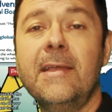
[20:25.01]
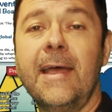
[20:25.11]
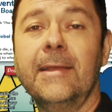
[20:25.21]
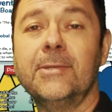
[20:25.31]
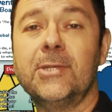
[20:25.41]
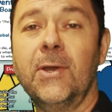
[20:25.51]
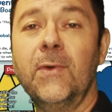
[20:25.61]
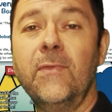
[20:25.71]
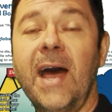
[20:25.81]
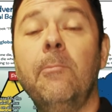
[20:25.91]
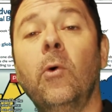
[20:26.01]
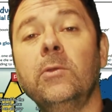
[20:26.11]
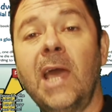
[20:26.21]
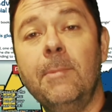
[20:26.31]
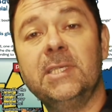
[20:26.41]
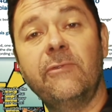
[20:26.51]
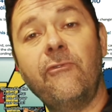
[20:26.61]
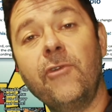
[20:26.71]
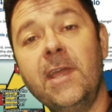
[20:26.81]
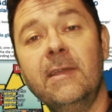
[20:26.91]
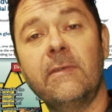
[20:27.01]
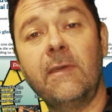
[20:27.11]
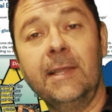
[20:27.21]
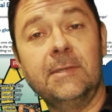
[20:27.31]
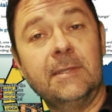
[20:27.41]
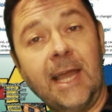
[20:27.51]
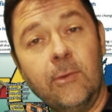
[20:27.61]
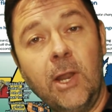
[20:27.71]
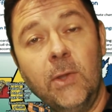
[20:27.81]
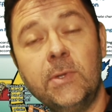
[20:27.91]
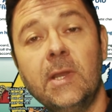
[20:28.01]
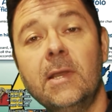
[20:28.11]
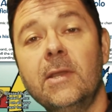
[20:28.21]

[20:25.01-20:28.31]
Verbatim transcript: And so that board game is a free thing to download.